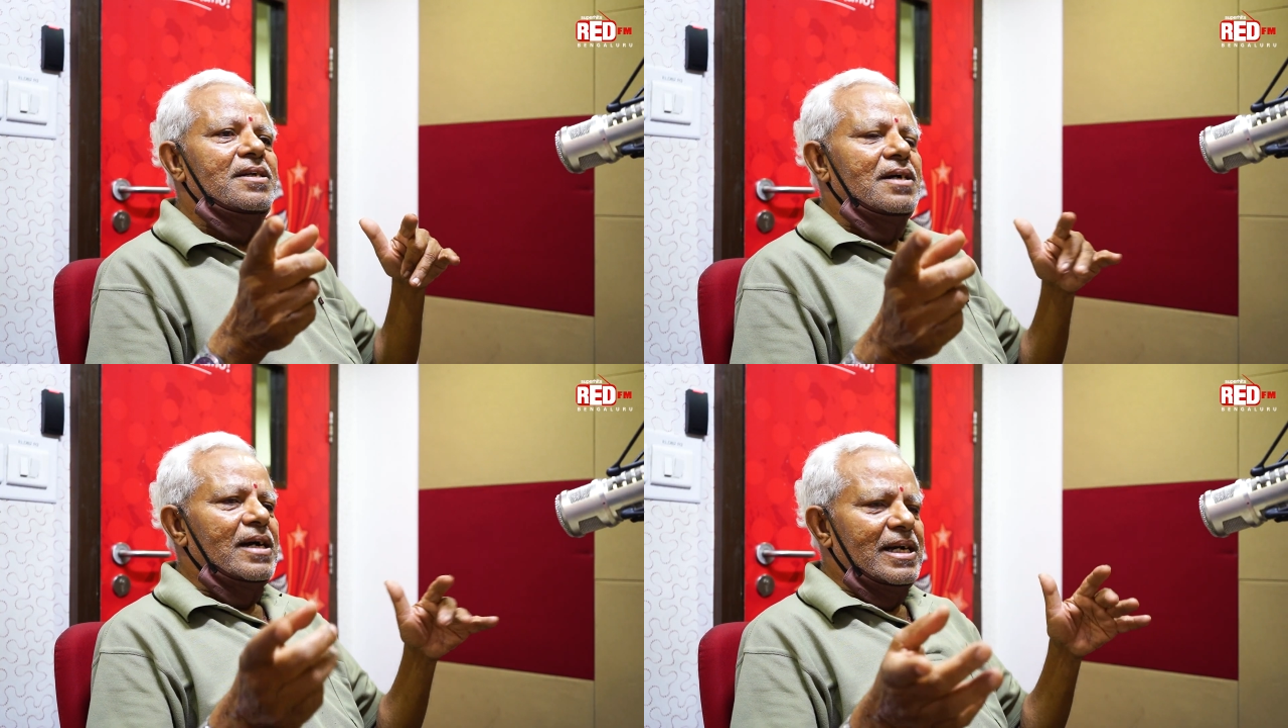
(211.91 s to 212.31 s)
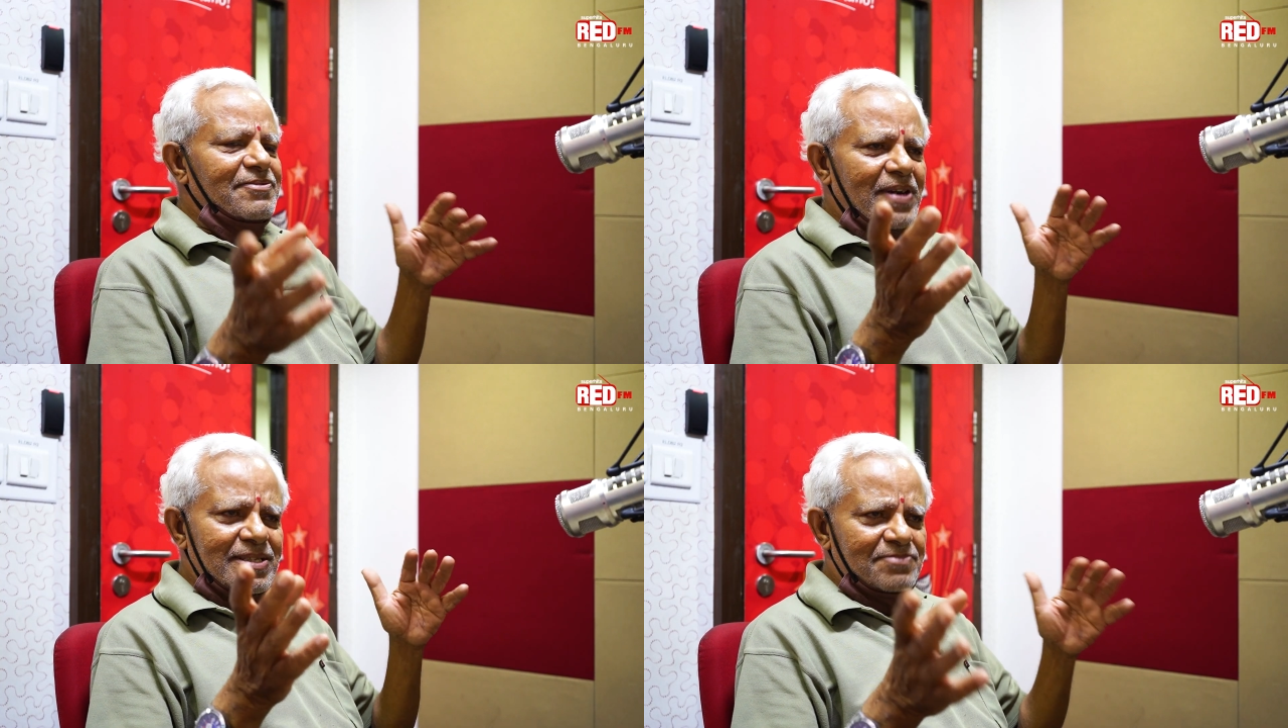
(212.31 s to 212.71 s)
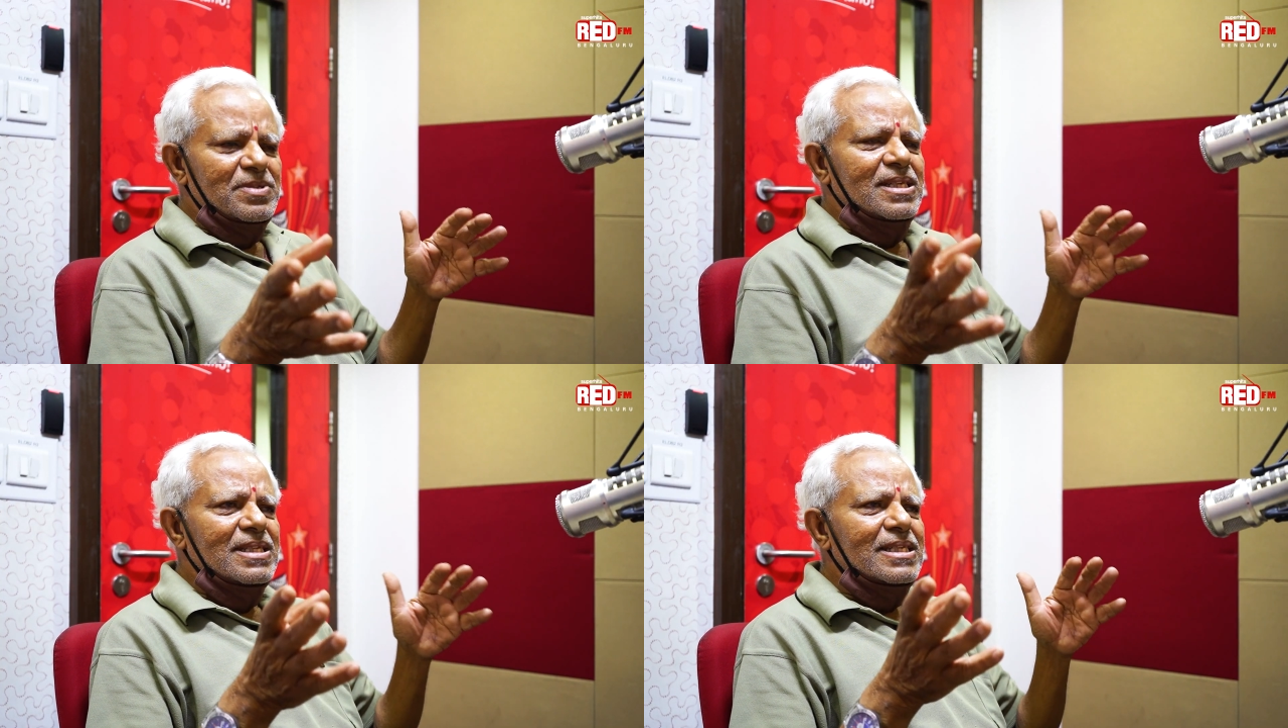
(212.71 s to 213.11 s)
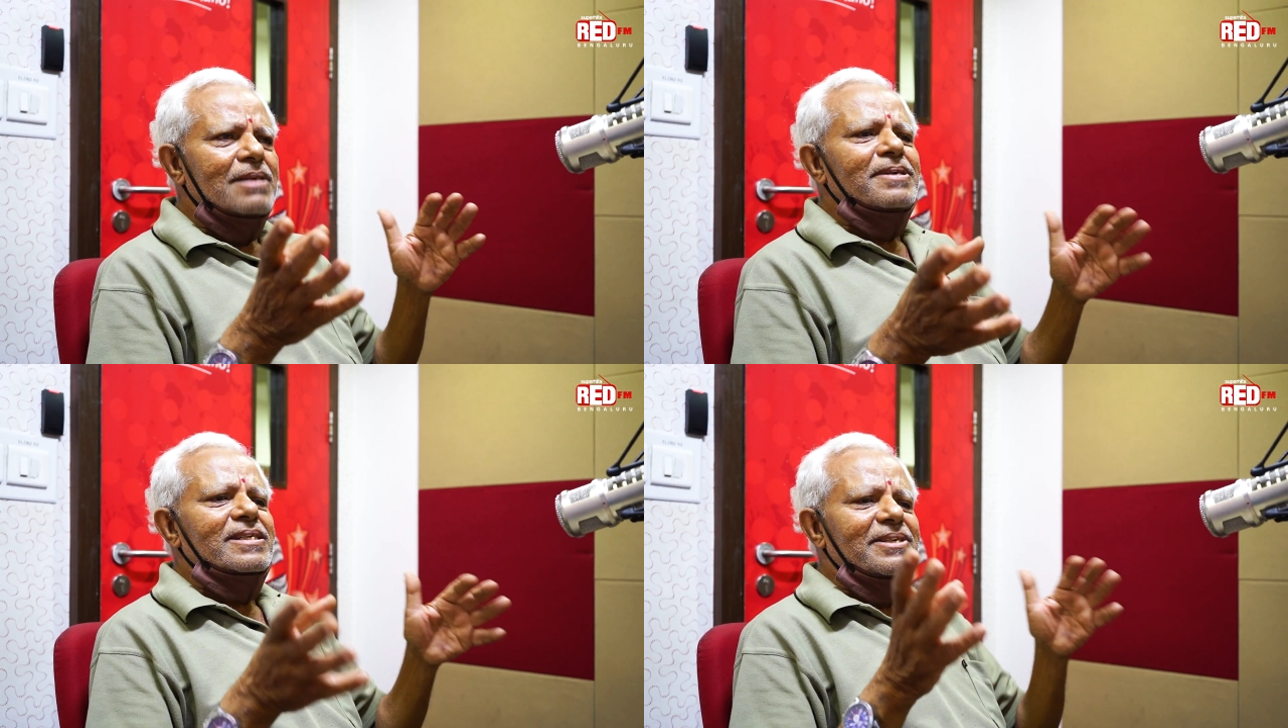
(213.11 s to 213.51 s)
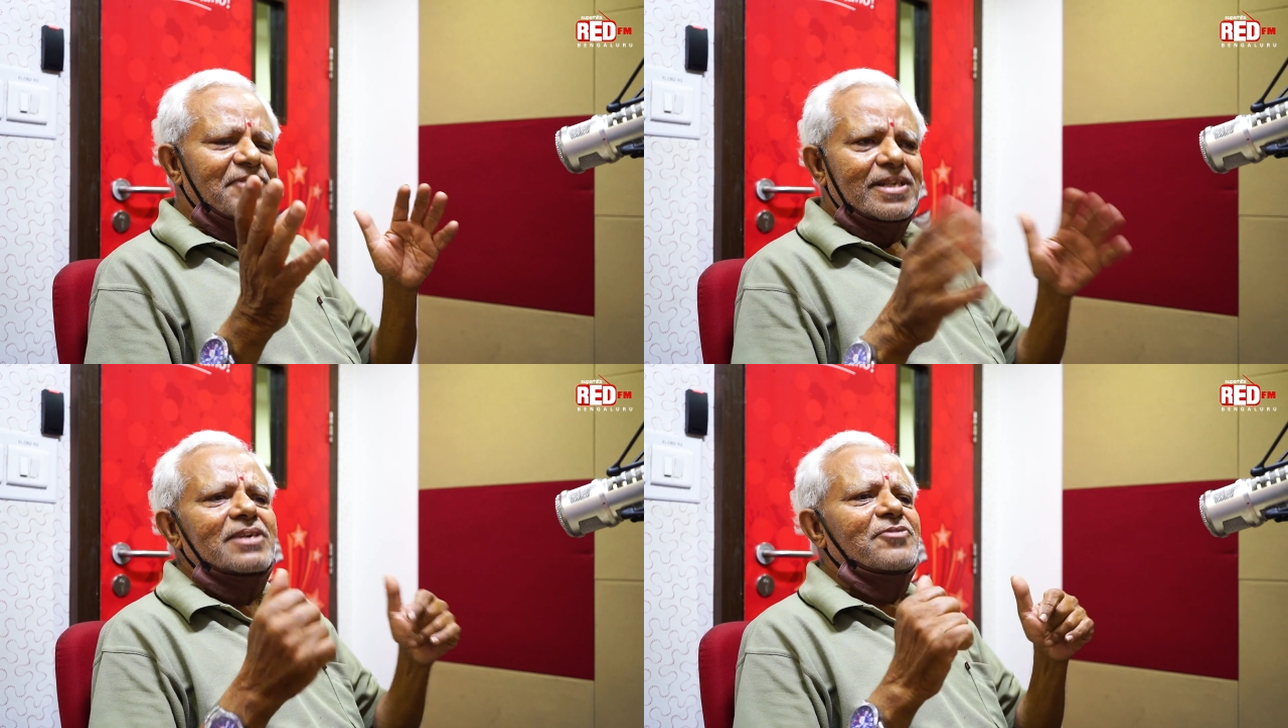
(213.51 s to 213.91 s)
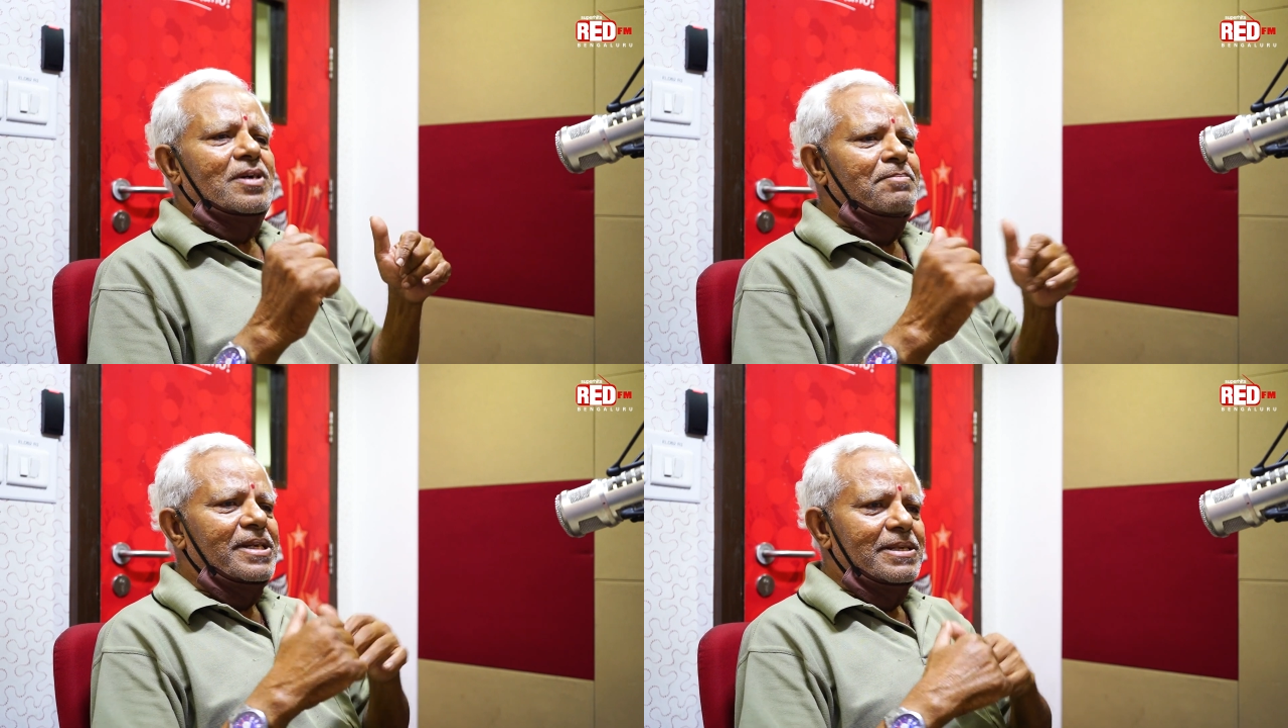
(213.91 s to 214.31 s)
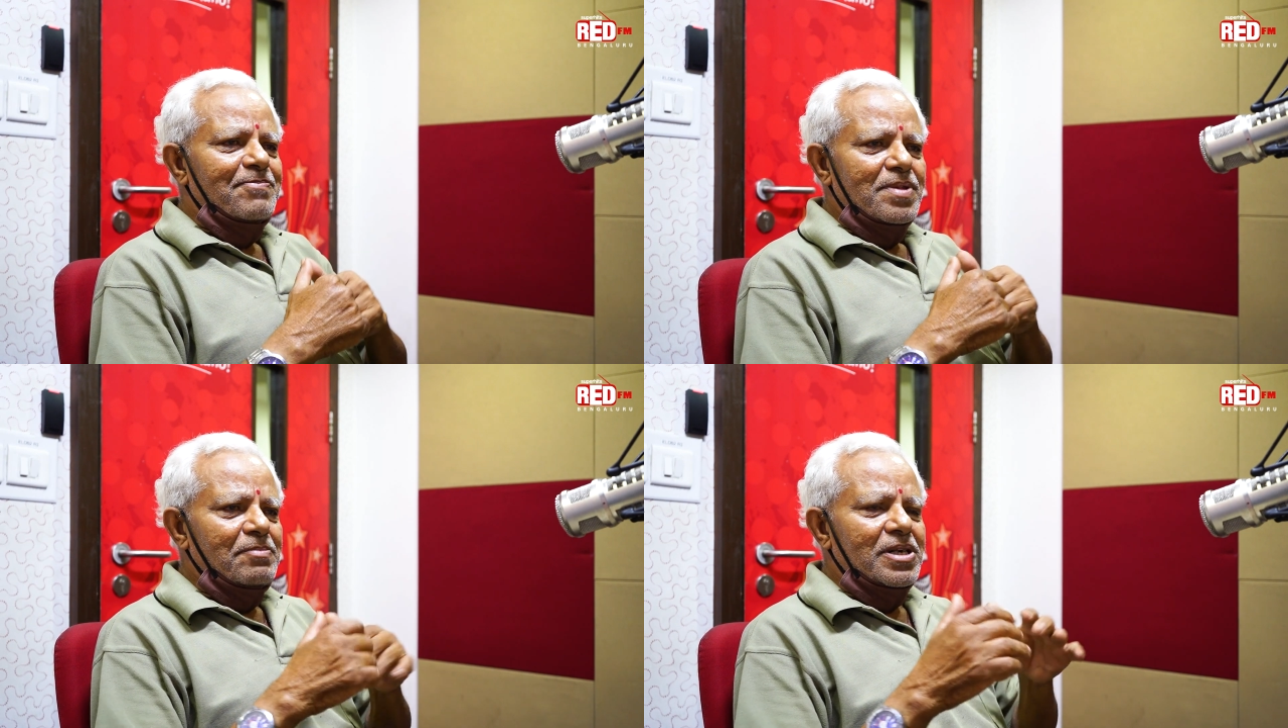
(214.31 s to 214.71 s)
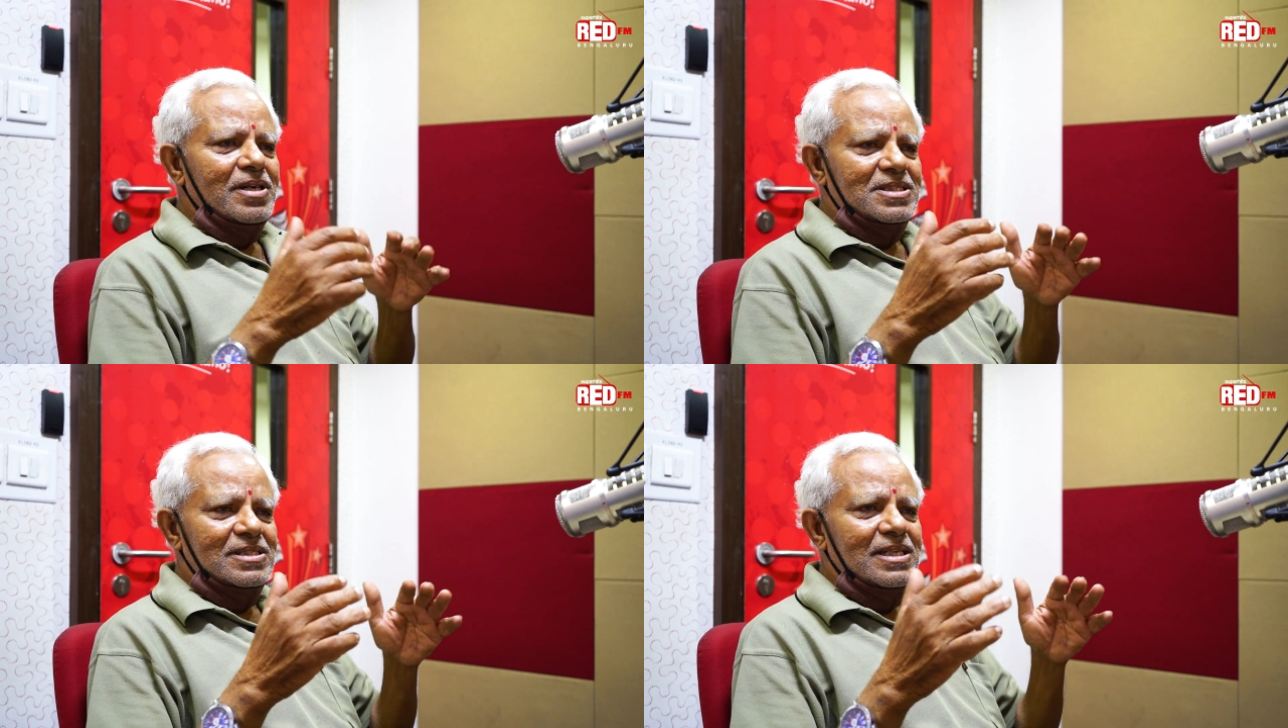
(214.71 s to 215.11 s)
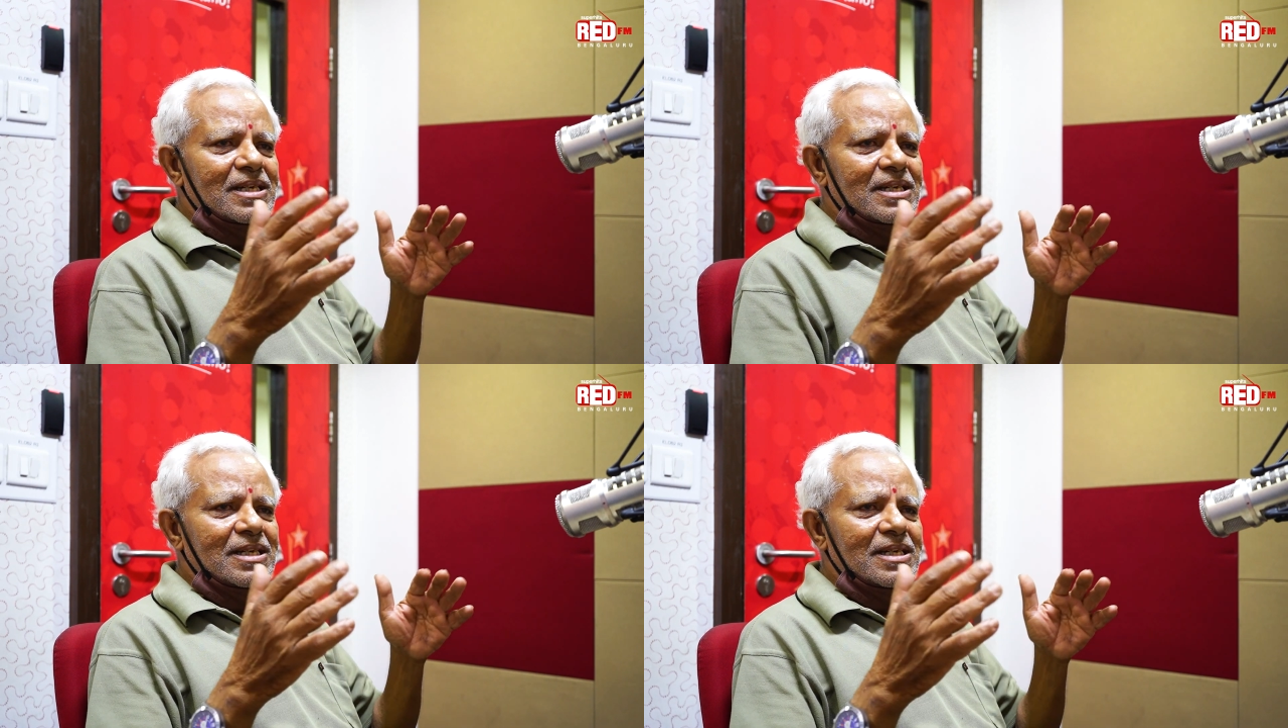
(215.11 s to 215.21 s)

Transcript: I felt a little bit difficult for me because